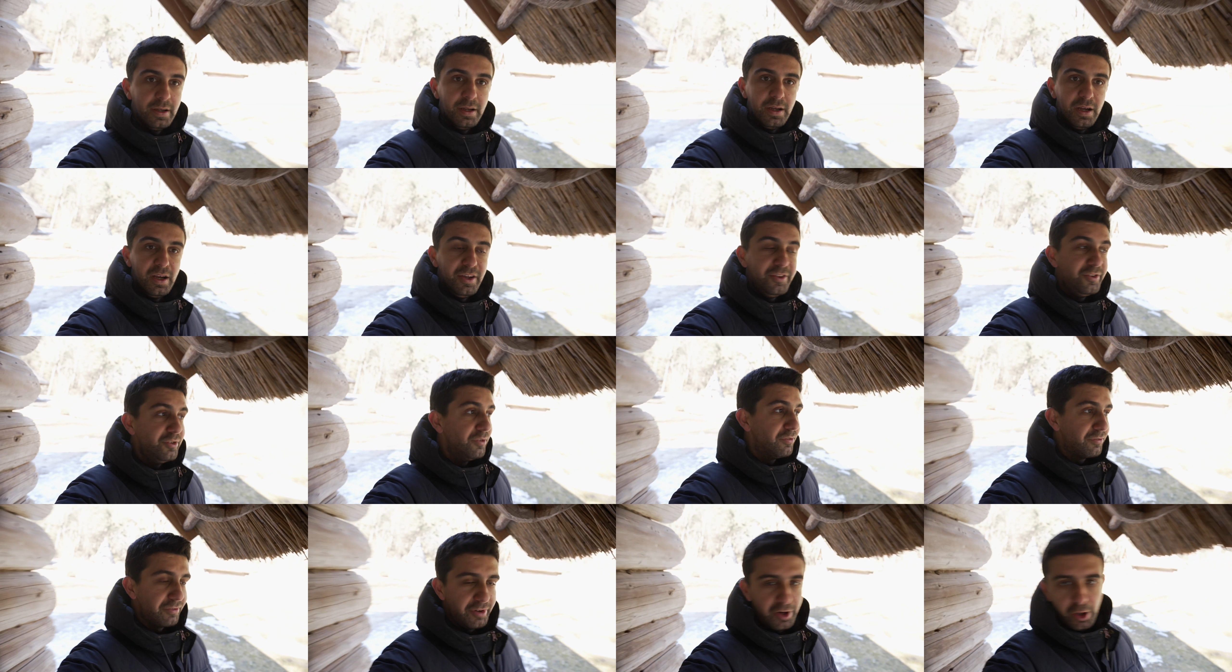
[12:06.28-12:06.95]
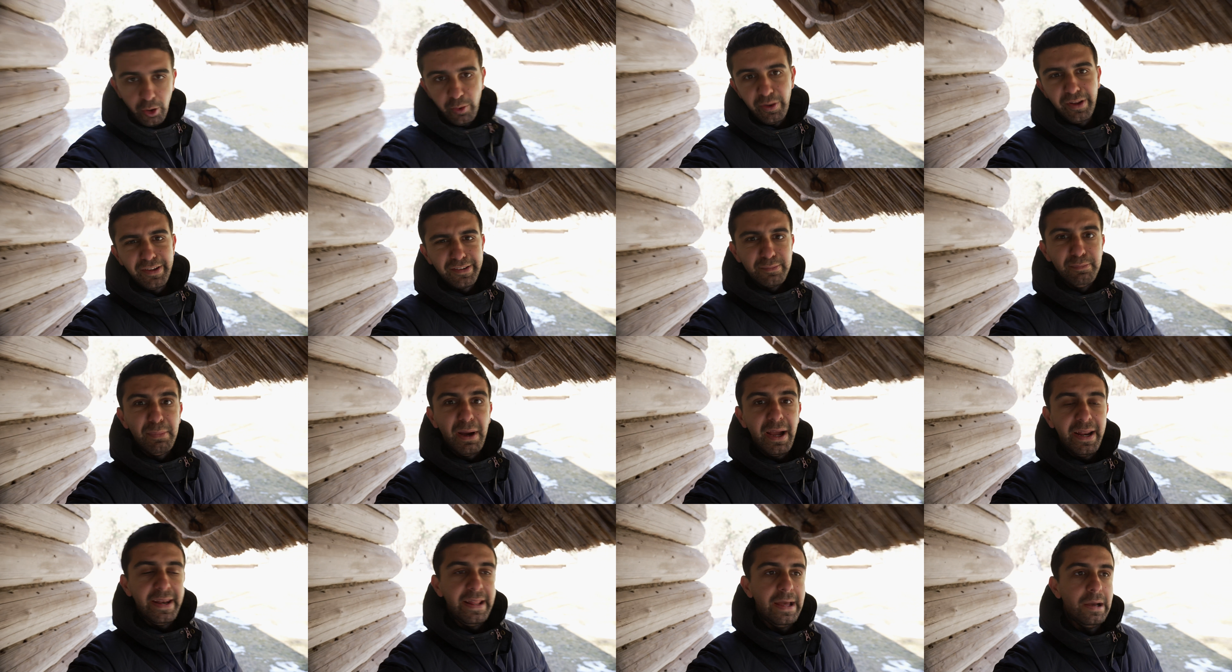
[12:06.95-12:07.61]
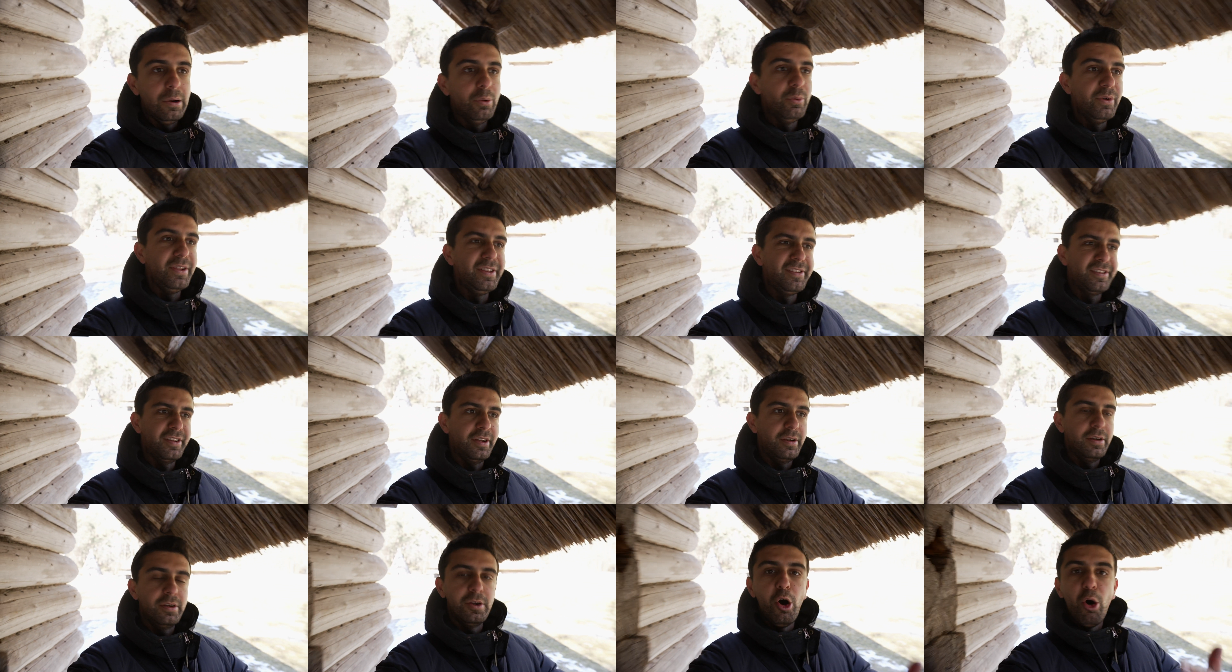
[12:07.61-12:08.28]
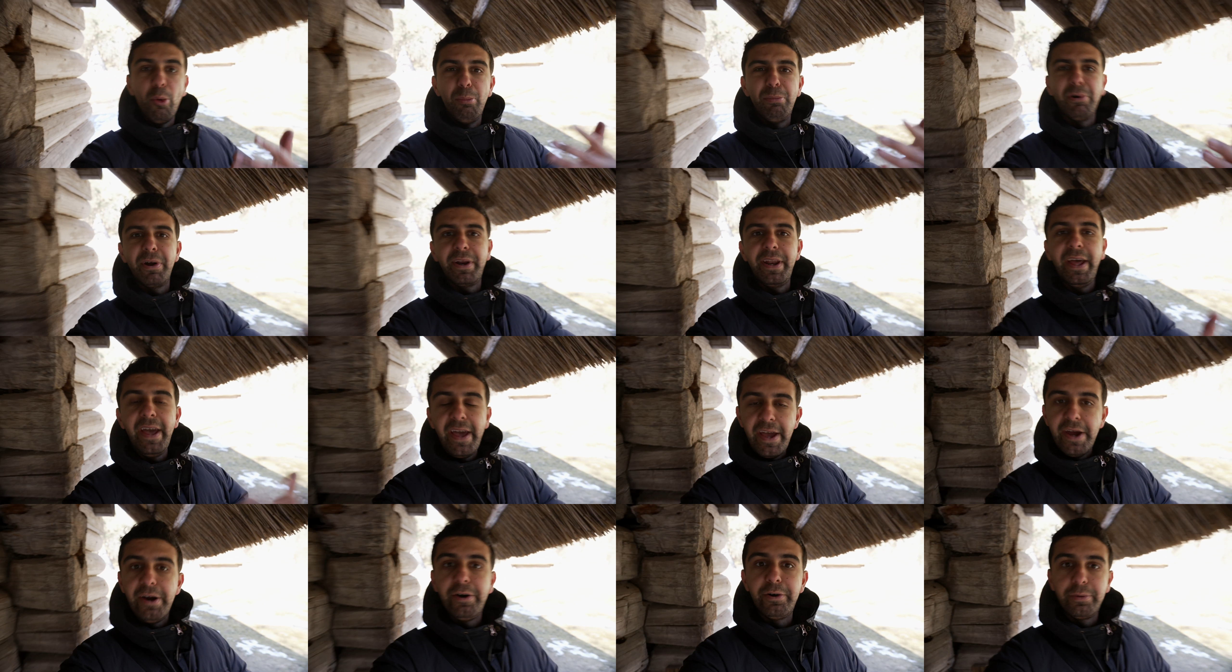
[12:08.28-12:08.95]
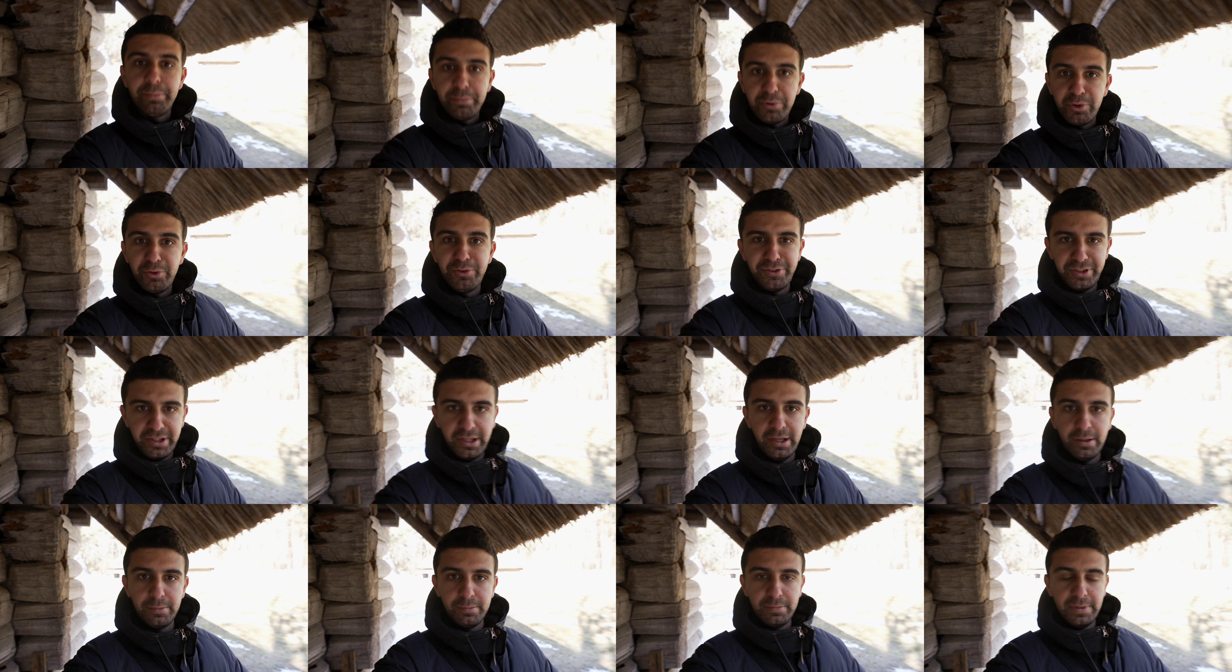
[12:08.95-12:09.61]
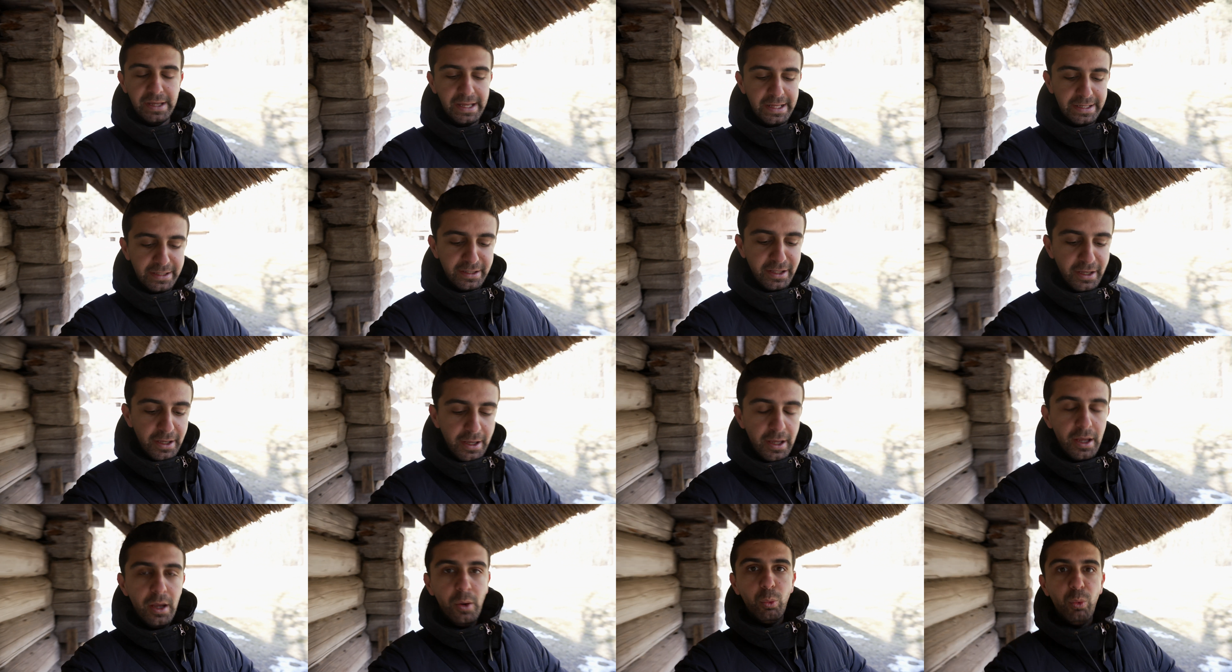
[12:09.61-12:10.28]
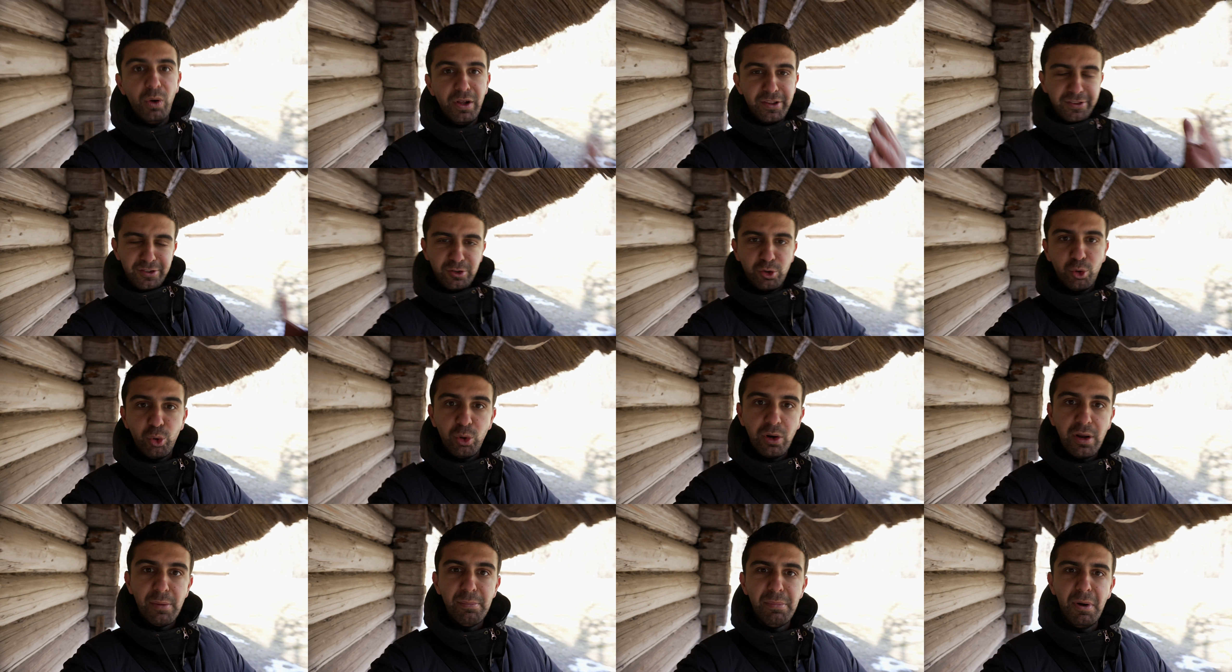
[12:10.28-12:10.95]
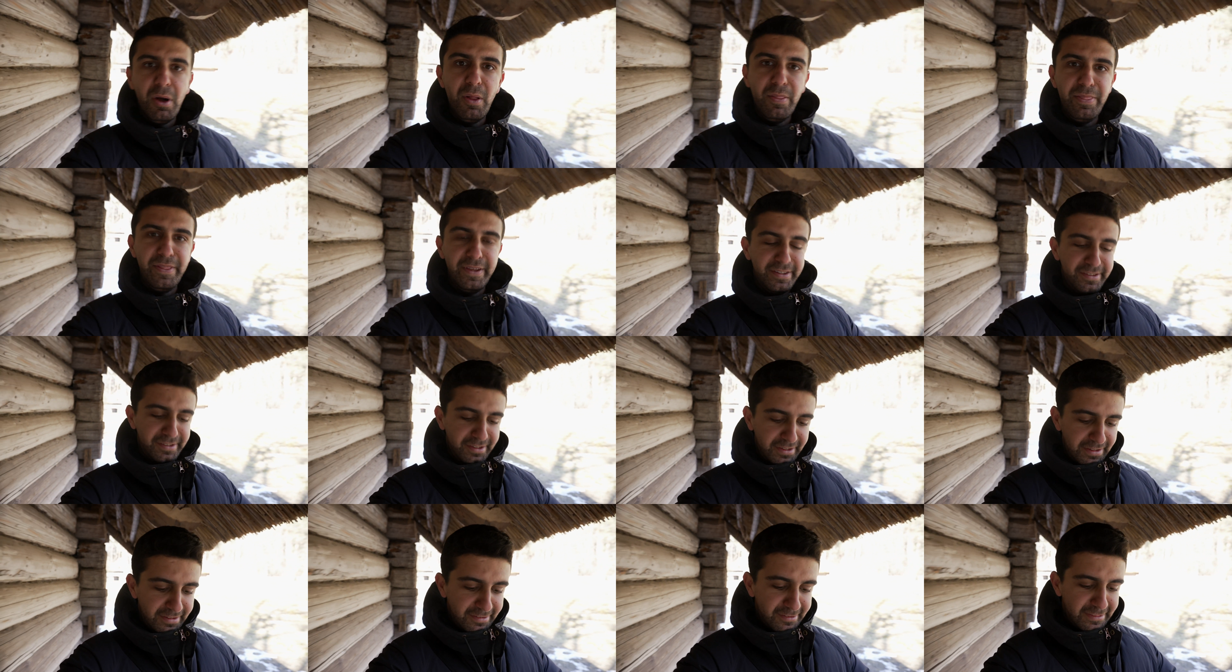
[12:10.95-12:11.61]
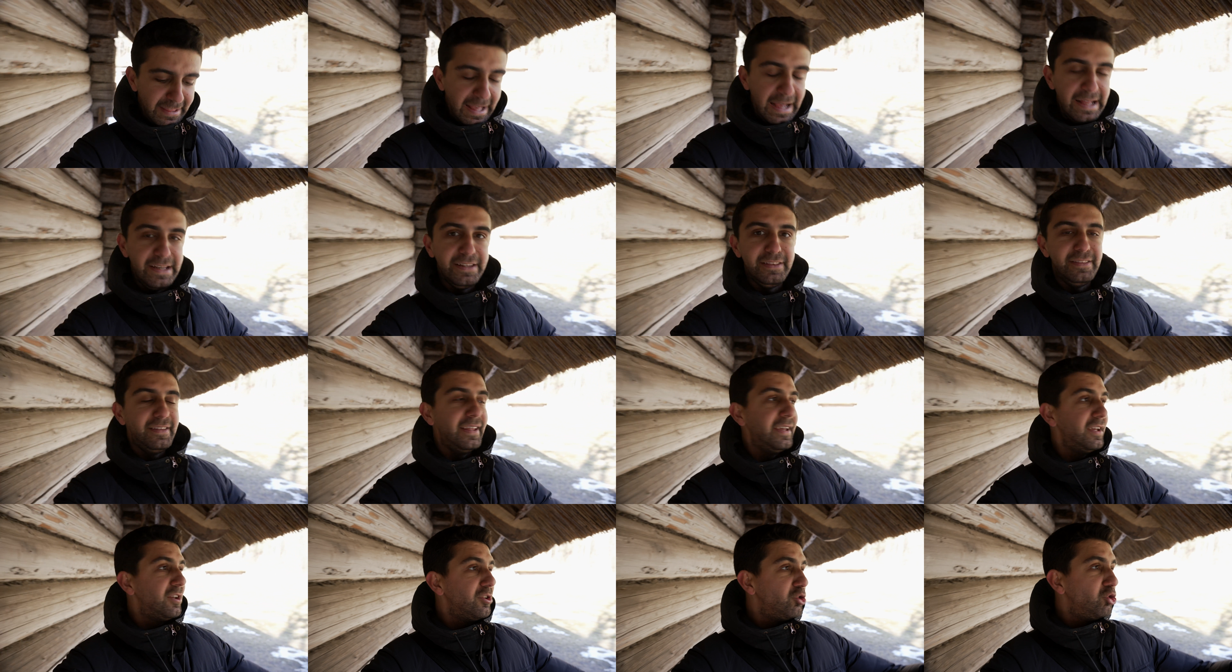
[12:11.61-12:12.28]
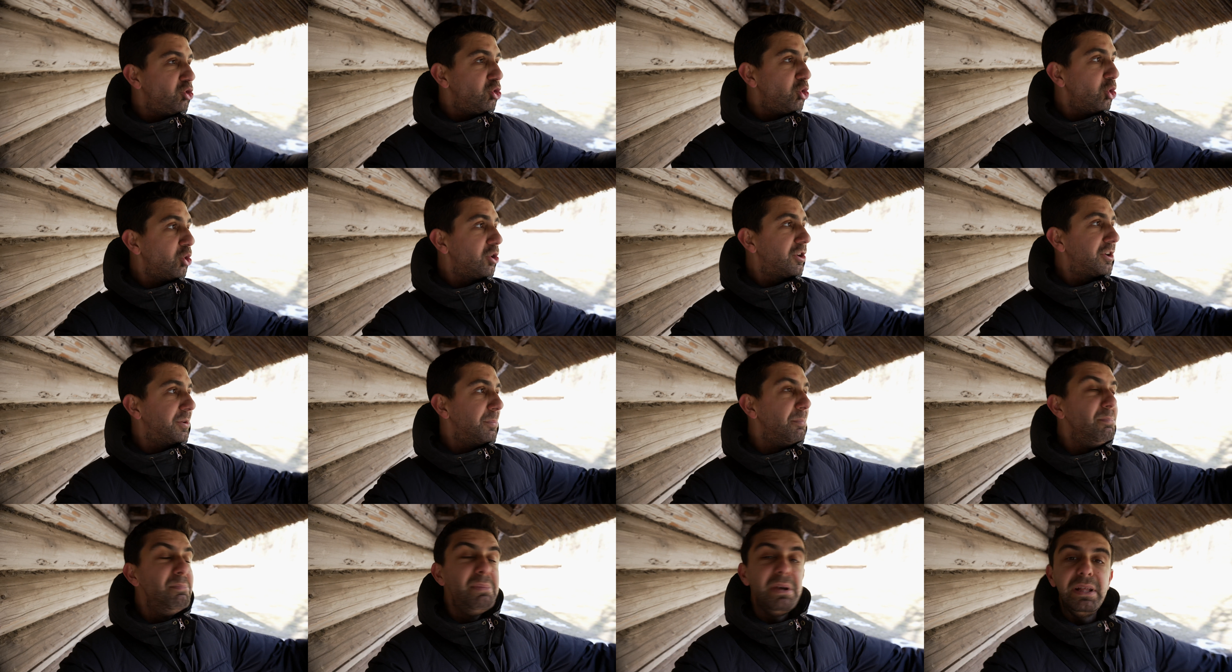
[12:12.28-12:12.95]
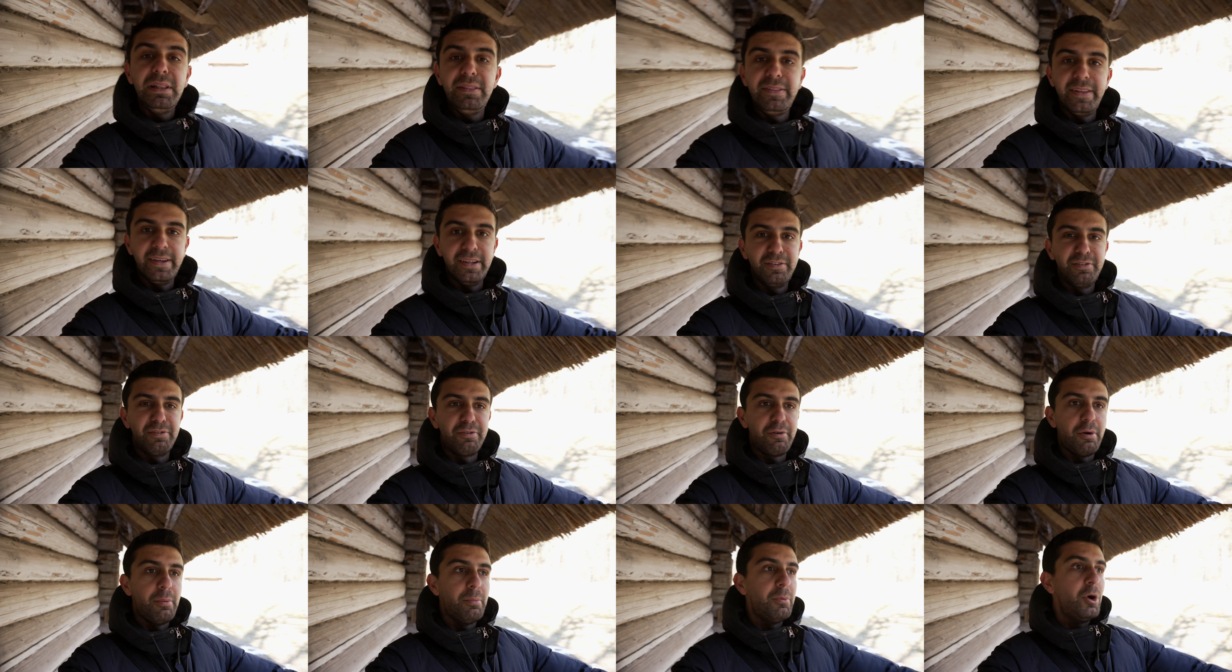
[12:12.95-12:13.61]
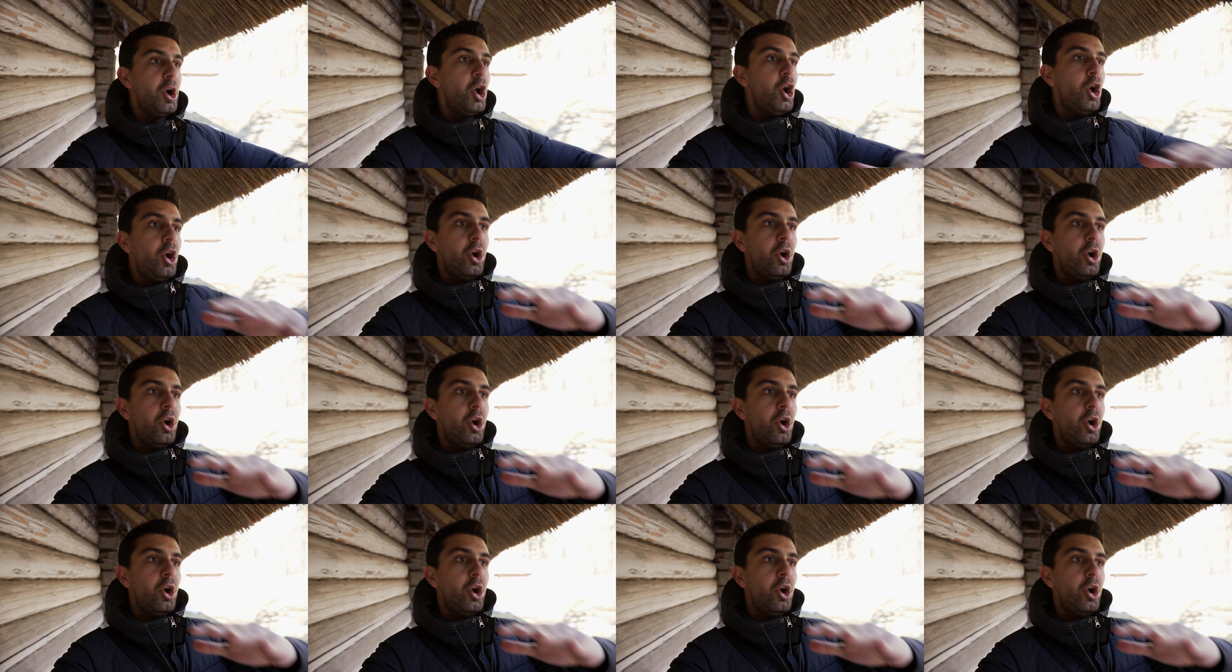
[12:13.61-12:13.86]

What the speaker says: As you've noticed by now, it's an open-air museum, and what's cool about this is that they took buildings from